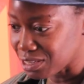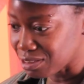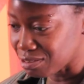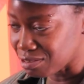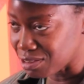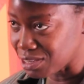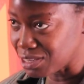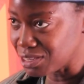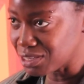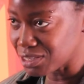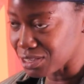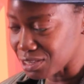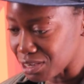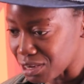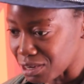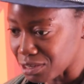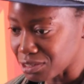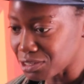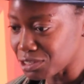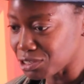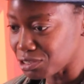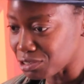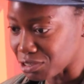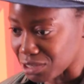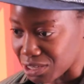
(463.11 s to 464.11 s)
these
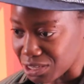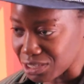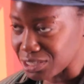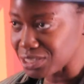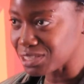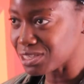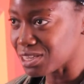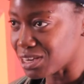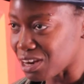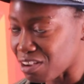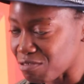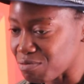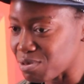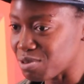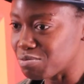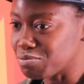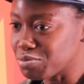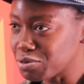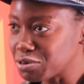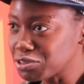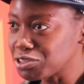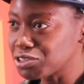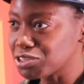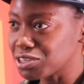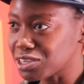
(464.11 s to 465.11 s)
constructs that have been
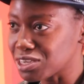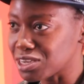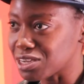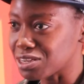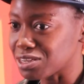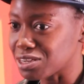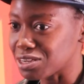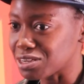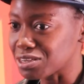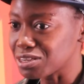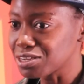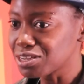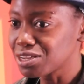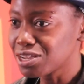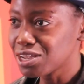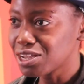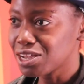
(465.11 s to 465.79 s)
put together